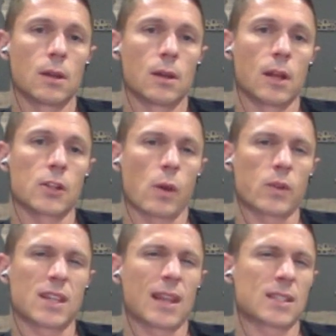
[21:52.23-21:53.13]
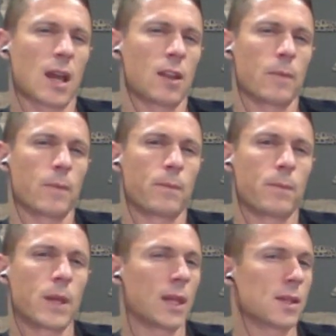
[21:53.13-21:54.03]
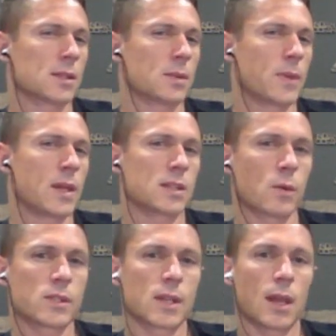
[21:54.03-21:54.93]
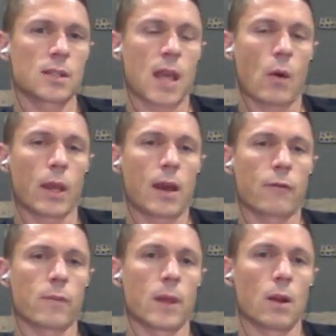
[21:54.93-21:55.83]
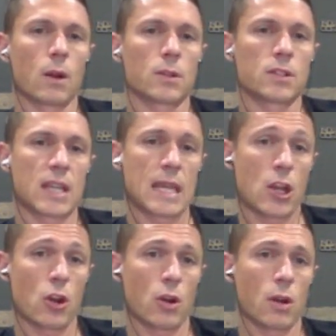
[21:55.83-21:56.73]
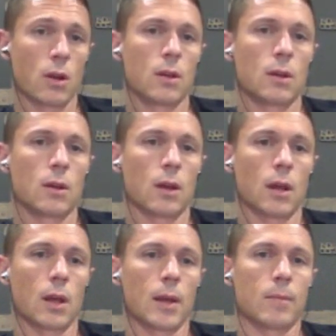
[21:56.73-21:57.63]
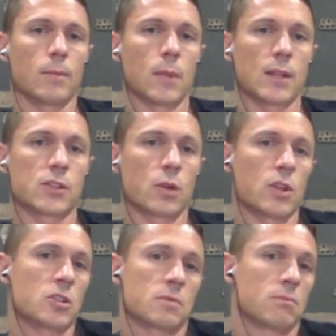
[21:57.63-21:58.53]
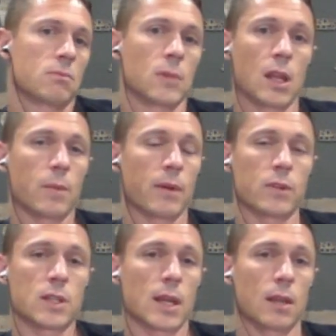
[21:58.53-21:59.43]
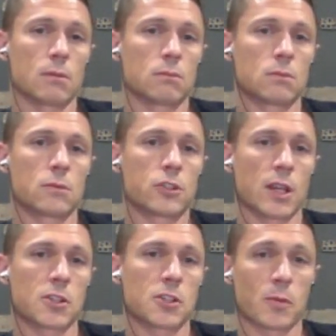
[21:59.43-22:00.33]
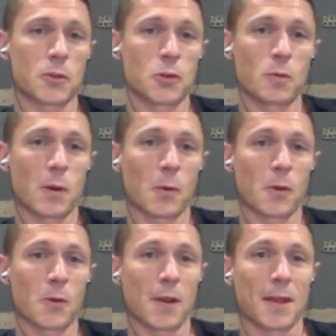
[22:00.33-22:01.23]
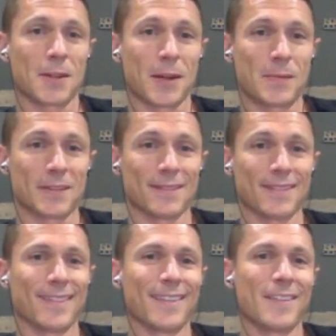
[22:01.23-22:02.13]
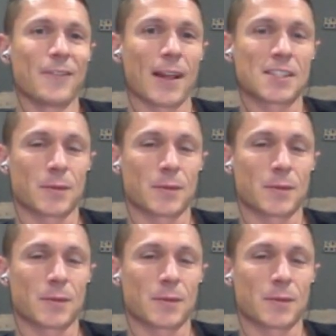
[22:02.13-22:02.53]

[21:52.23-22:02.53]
And so I would say that's kind of the biggest piece, I would say, is how I got from there to here. And so you just get up every day and chase something new about where you want to end up and find somebody